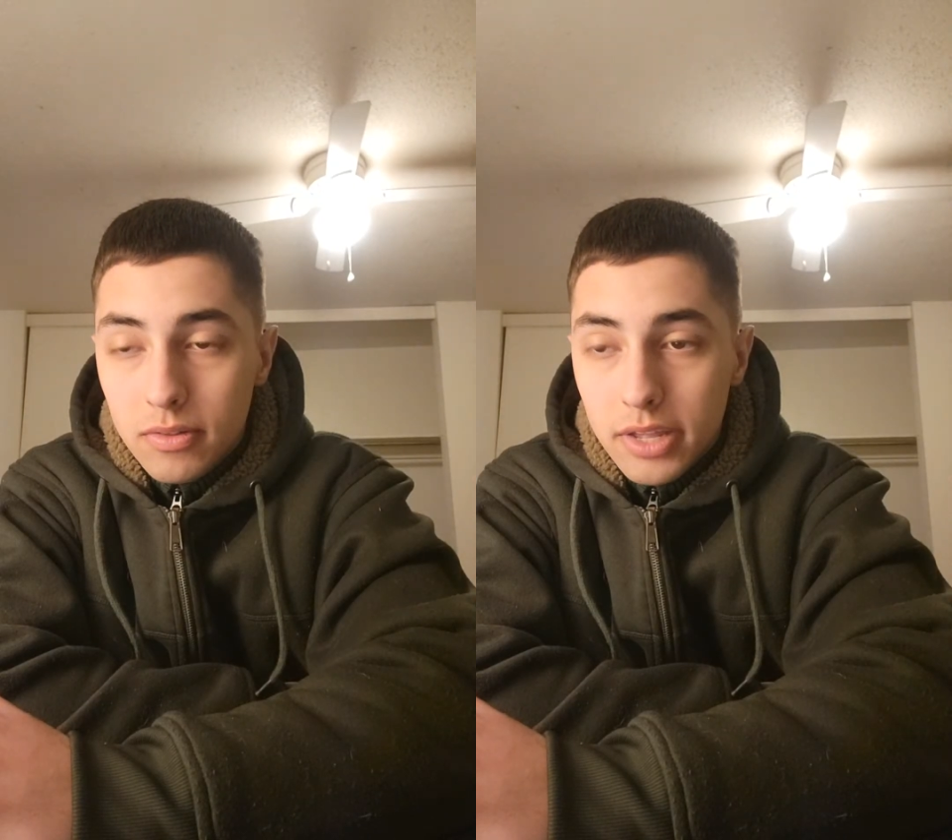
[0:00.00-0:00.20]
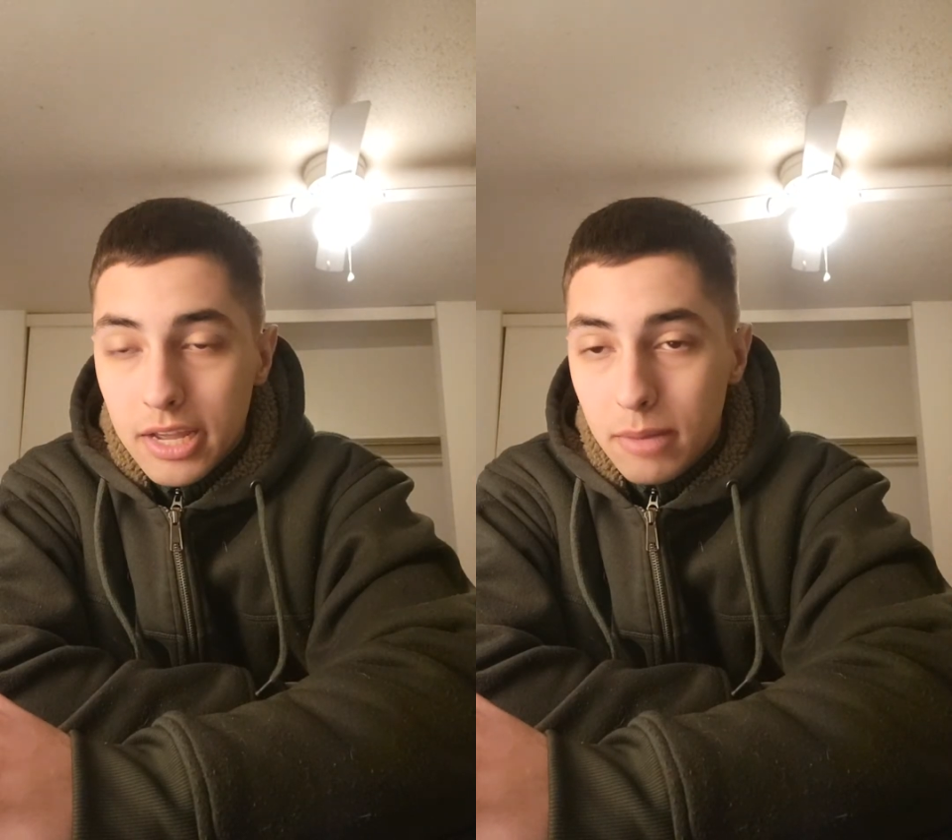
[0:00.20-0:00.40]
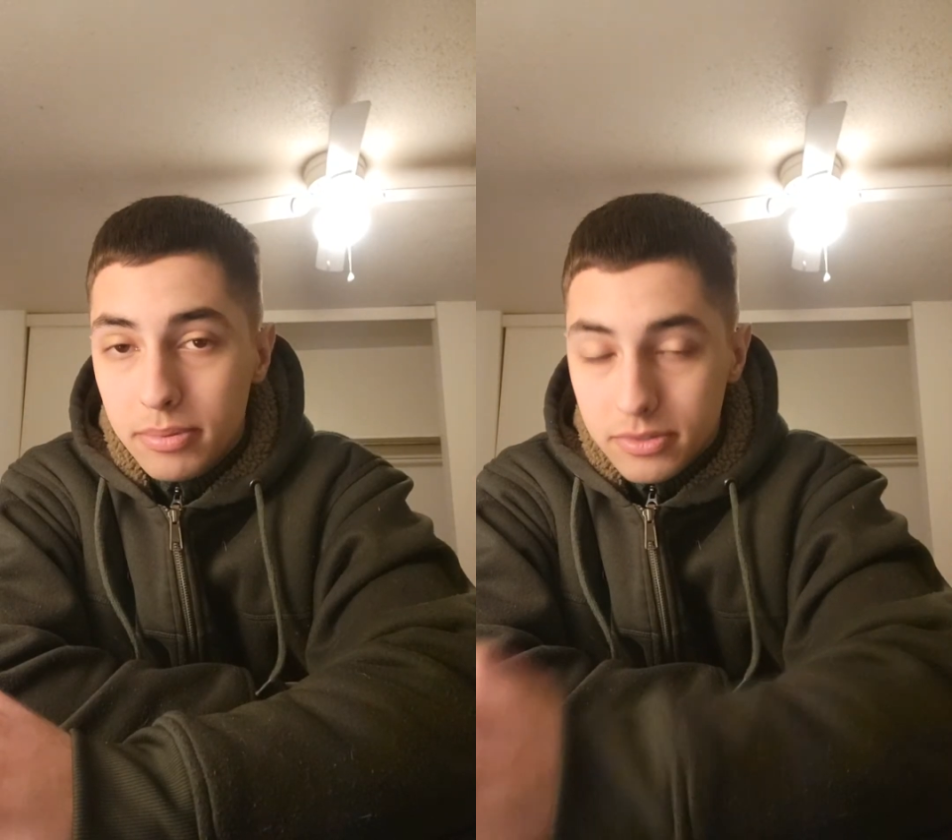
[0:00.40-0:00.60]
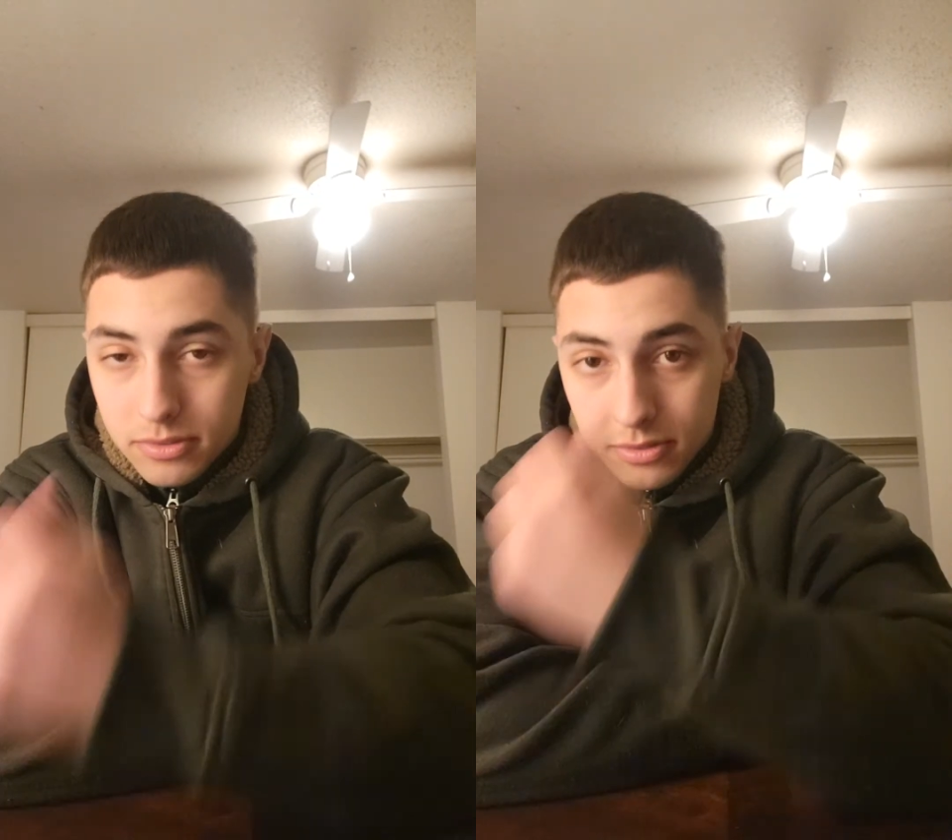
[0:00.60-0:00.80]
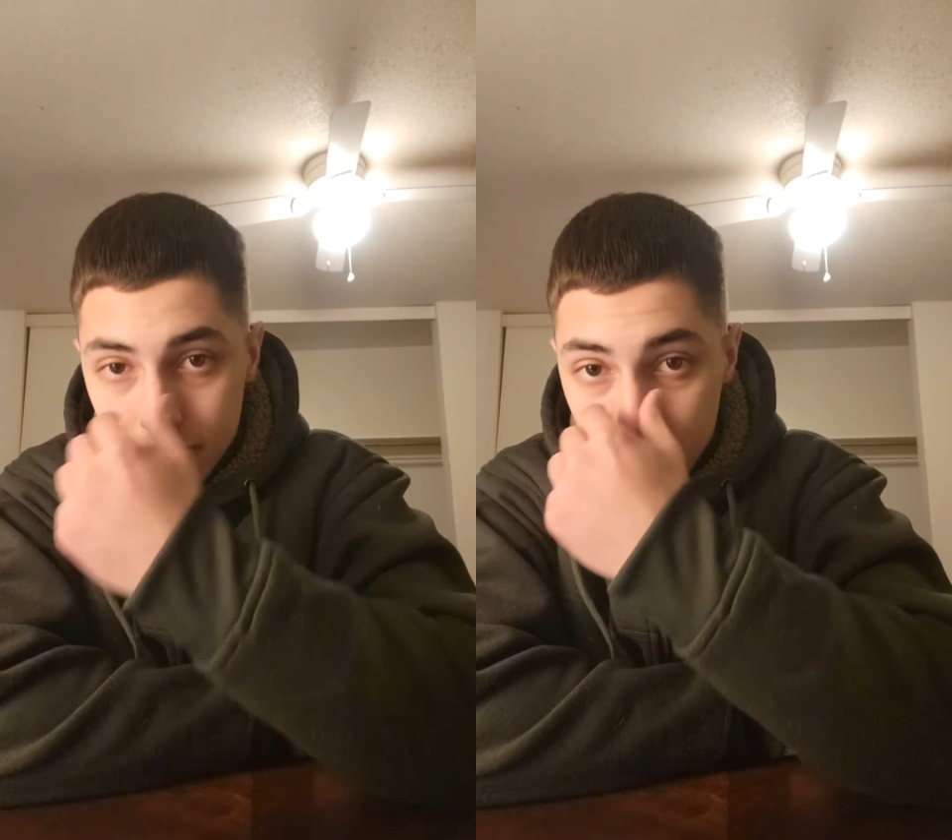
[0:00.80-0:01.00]
that
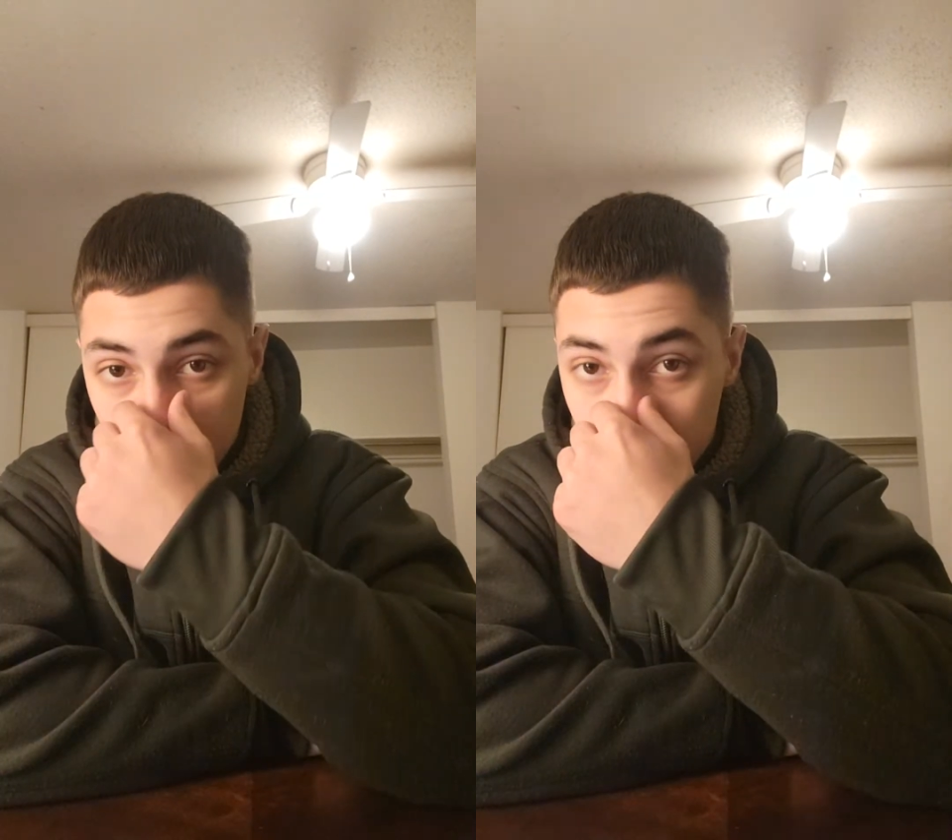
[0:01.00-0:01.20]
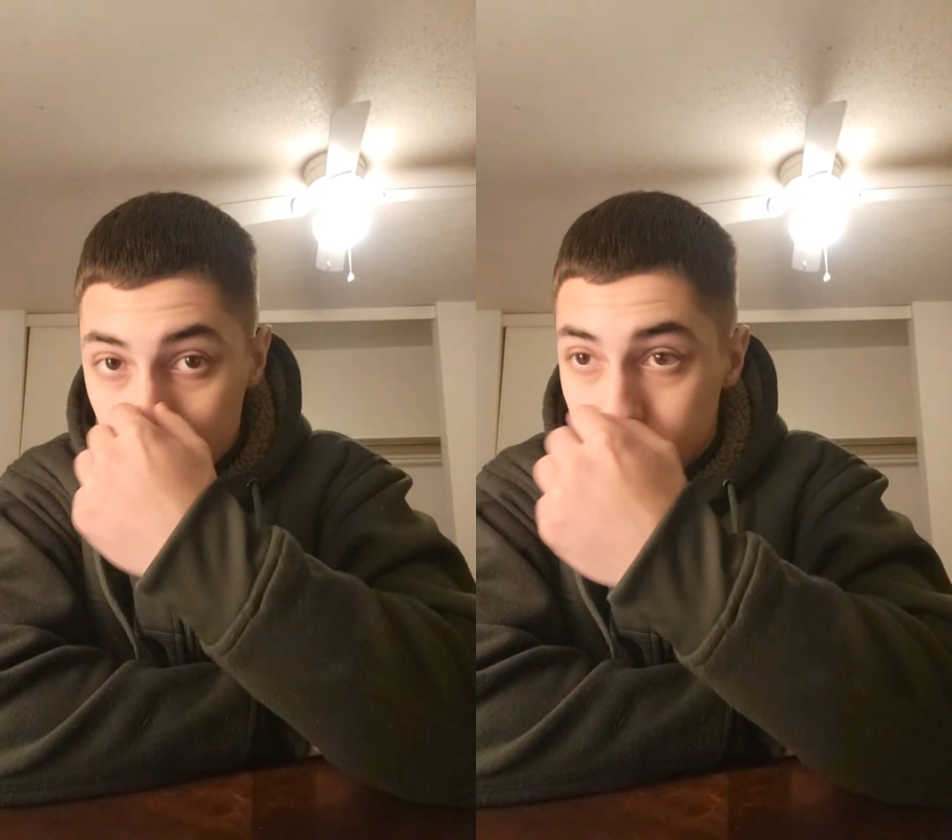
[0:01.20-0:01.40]
happens due to